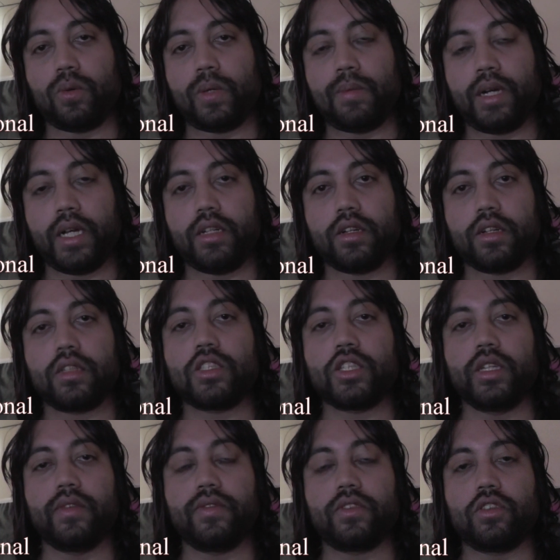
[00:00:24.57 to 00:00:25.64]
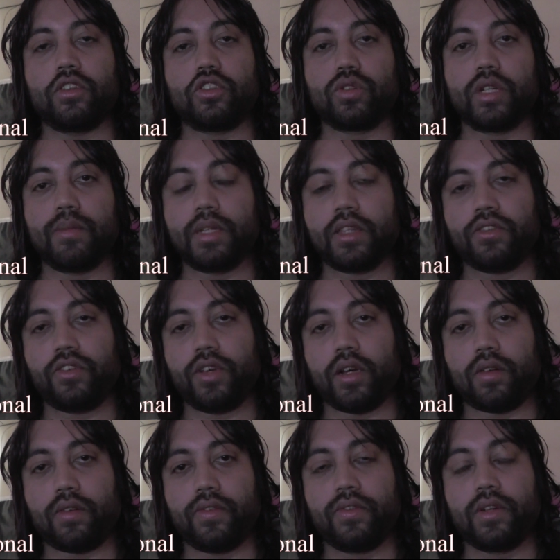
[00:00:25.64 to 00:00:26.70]
We might not achieve the dream
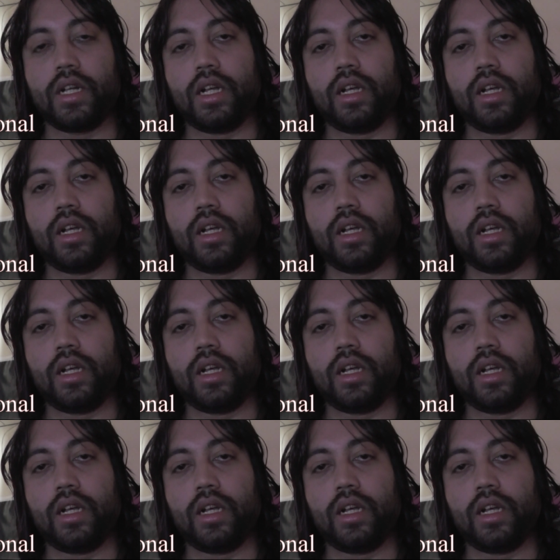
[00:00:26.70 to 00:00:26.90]
itself.